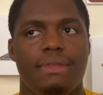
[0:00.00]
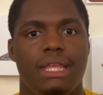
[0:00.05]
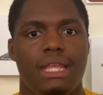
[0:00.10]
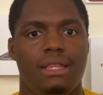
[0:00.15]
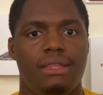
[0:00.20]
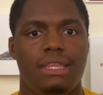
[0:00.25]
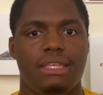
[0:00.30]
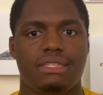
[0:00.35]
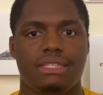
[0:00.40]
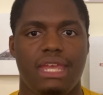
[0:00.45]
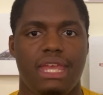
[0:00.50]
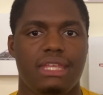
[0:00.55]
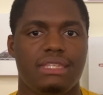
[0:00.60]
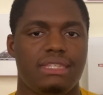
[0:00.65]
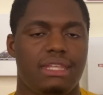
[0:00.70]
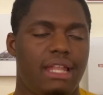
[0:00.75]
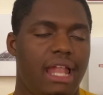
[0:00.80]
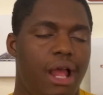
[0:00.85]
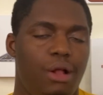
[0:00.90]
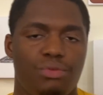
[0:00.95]
in this
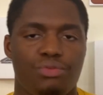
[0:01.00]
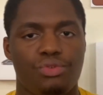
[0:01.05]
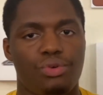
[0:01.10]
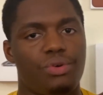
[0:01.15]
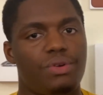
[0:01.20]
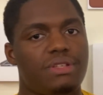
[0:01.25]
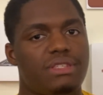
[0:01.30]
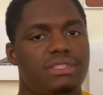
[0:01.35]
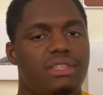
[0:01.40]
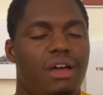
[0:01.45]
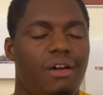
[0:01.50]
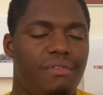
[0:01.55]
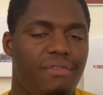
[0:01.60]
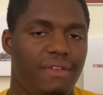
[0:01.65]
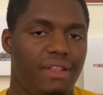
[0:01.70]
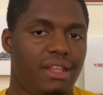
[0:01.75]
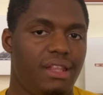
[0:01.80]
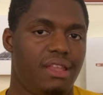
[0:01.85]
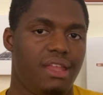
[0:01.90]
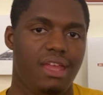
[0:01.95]
case, outdoor stuff
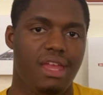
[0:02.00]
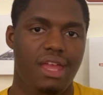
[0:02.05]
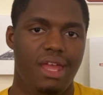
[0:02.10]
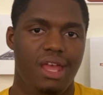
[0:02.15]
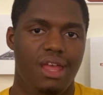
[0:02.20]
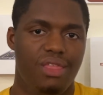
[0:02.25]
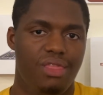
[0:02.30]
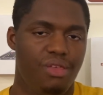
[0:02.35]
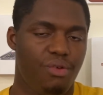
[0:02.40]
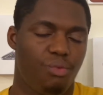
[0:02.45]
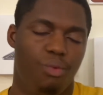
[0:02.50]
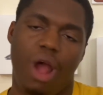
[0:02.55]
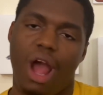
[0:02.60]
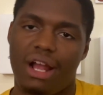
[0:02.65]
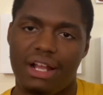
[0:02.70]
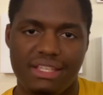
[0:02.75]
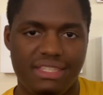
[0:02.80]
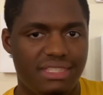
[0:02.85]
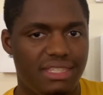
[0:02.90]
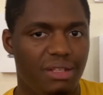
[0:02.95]
and the
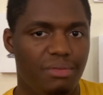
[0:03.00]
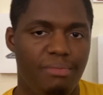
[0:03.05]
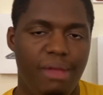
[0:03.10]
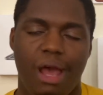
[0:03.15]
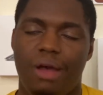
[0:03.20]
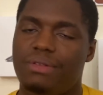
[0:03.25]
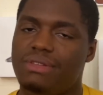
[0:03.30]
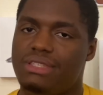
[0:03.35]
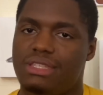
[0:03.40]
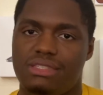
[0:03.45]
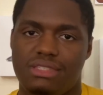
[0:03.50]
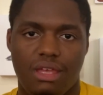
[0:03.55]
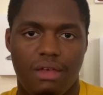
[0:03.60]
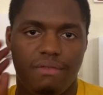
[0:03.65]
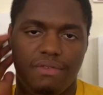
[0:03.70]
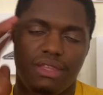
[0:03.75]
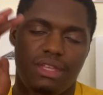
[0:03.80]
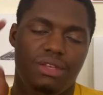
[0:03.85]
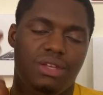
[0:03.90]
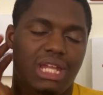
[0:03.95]
rocks and mountains and
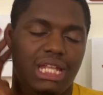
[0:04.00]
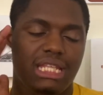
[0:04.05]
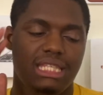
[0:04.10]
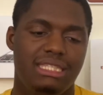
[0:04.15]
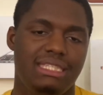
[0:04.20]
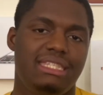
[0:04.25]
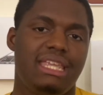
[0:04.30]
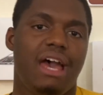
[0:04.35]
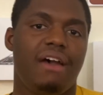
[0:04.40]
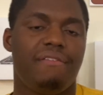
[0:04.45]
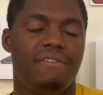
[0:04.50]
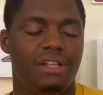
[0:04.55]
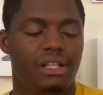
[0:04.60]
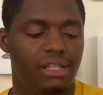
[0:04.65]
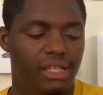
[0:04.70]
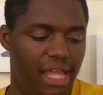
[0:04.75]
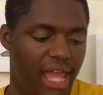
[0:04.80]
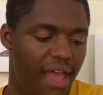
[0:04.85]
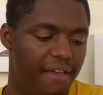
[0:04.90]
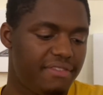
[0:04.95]
stuff, you can
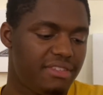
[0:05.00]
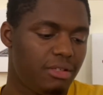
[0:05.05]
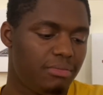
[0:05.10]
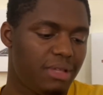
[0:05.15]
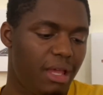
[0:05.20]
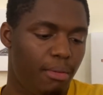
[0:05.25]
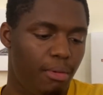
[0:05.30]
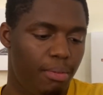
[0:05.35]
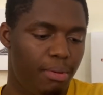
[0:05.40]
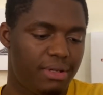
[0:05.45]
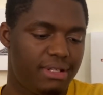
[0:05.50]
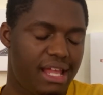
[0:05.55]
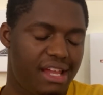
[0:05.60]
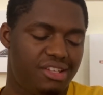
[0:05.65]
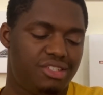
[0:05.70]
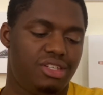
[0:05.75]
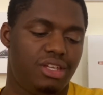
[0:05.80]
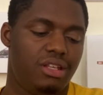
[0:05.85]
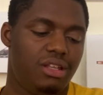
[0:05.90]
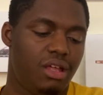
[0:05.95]
definitely have some type of
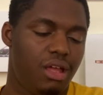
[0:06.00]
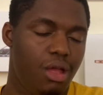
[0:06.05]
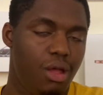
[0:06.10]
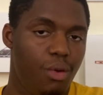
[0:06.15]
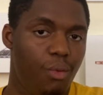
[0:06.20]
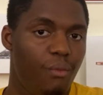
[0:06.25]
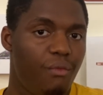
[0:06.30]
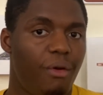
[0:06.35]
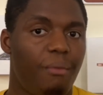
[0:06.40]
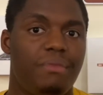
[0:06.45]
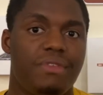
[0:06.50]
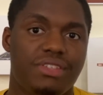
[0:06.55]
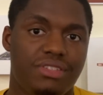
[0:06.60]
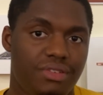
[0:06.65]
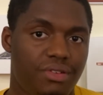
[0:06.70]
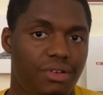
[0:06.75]
protection from this